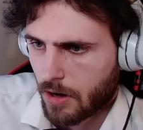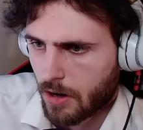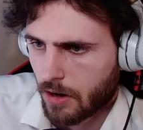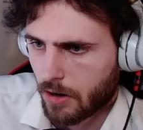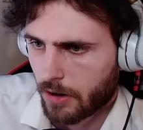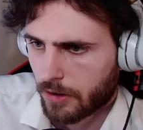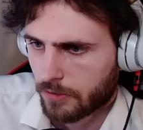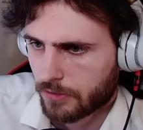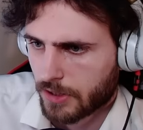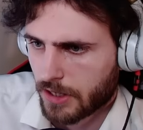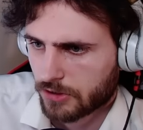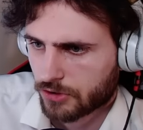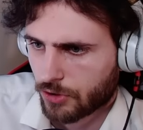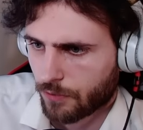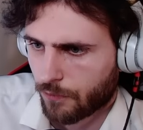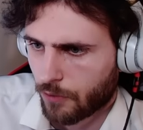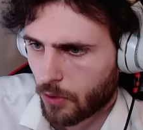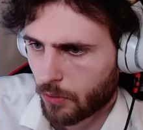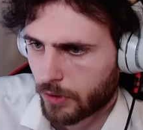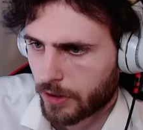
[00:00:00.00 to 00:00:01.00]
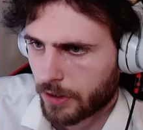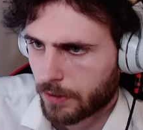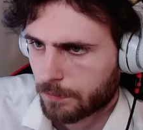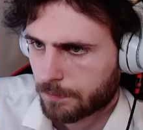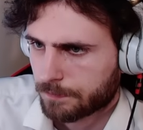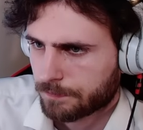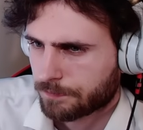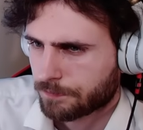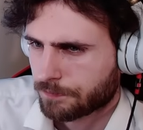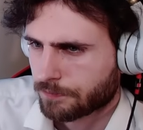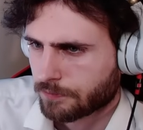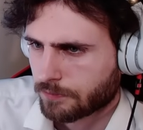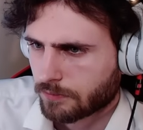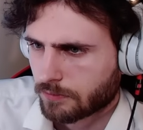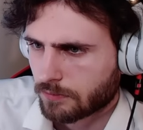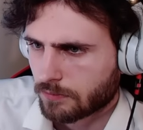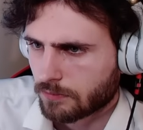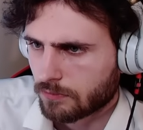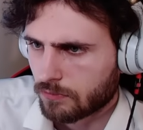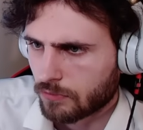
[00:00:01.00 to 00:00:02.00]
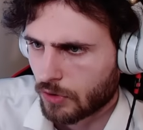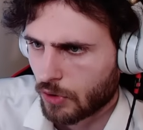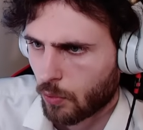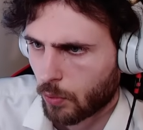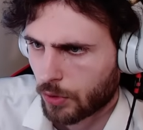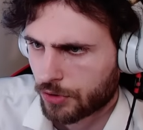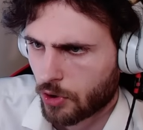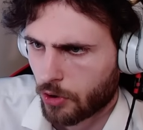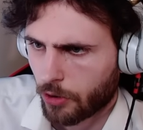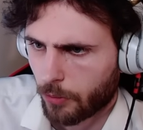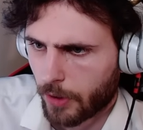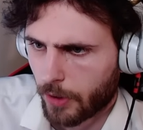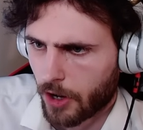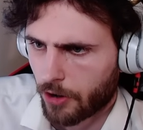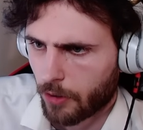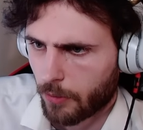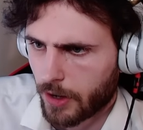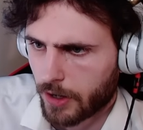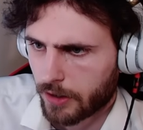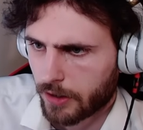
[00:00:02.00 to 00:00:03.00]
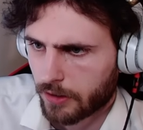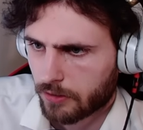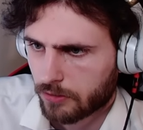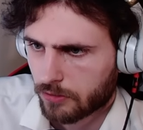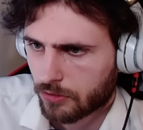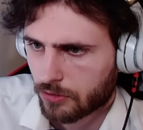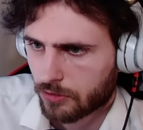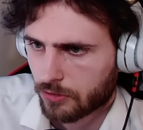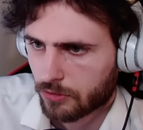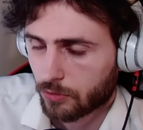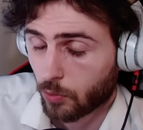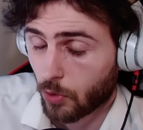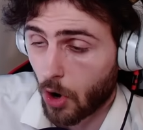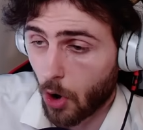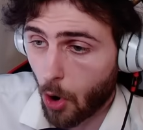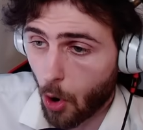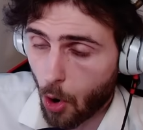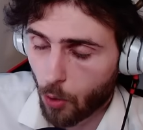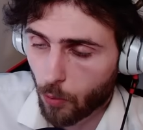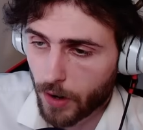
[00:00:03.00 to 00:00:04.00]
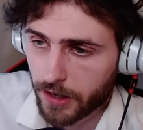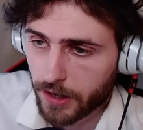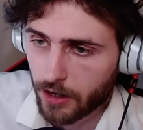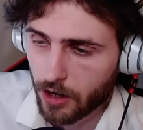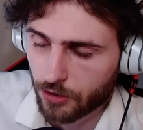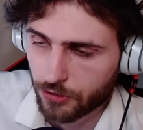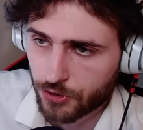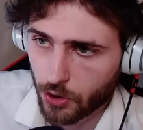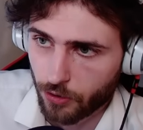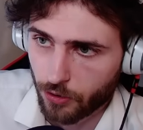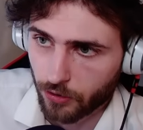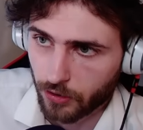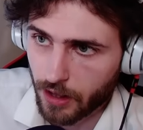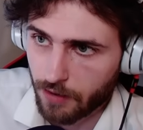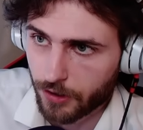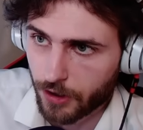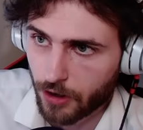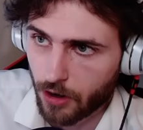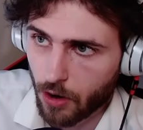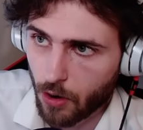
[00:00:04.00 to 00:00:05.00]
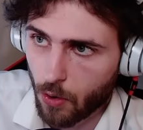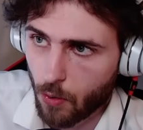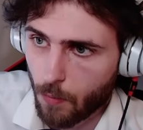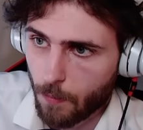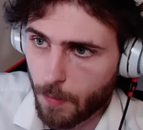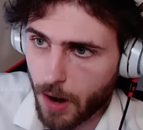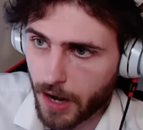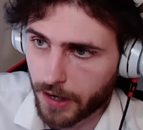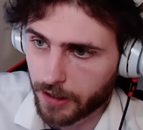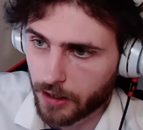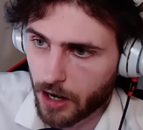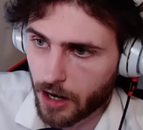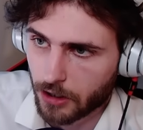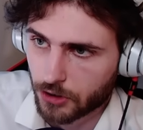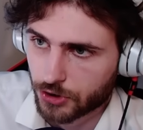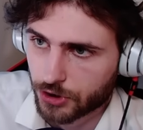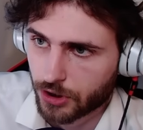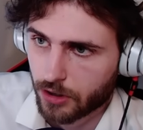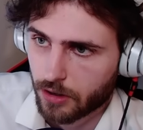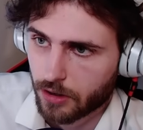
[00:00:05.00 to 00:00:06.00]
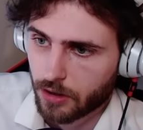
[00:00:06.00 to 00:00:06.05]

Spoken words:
All right, attach the Froakie. What turn are we on already? We're already on turn 11. Oh my gosh.